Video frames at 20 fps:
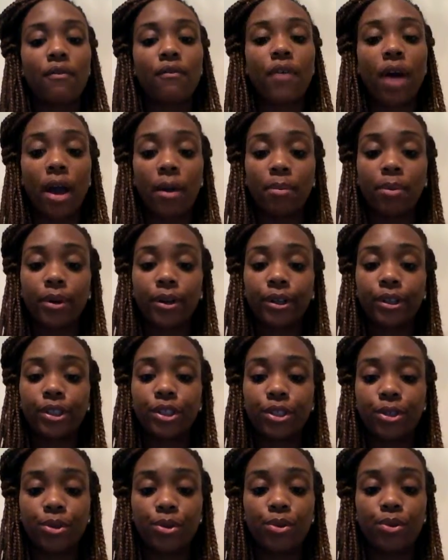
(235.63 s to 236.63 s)
Fiber
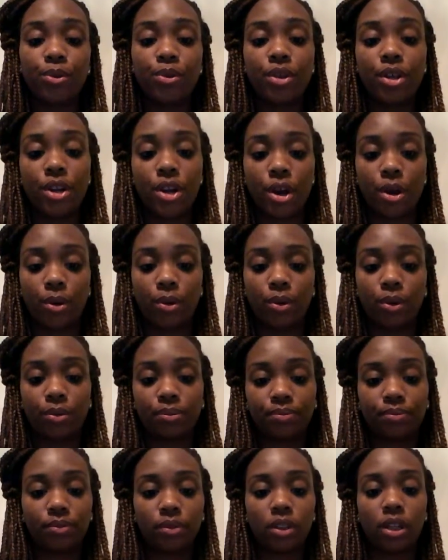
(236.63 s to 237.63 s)
to the node.
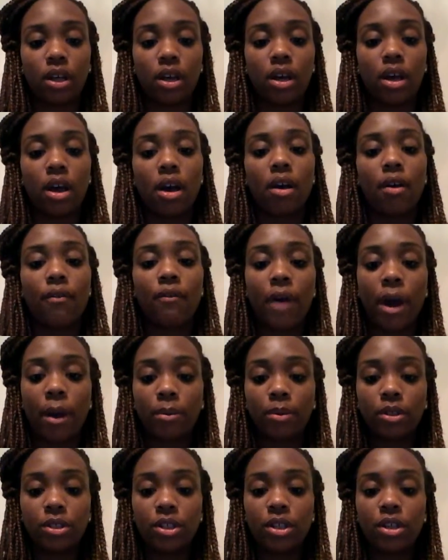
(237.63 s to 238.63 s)

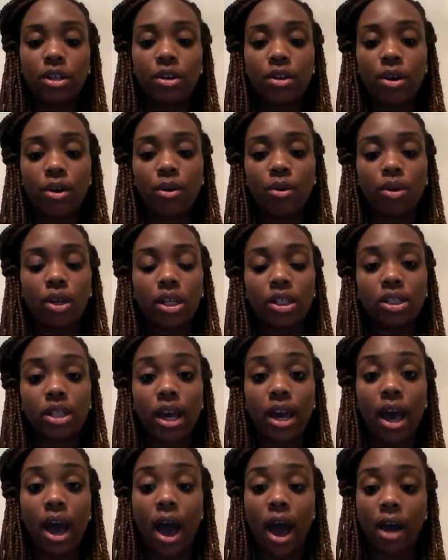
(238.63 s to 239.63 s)
Fiber to the node is
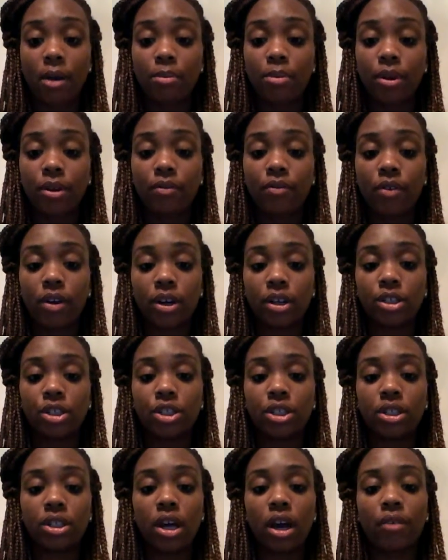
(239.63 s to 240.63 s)
a hybrid
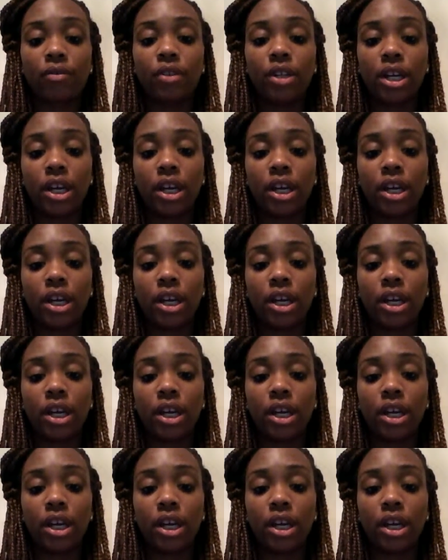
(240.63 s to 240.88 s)
version of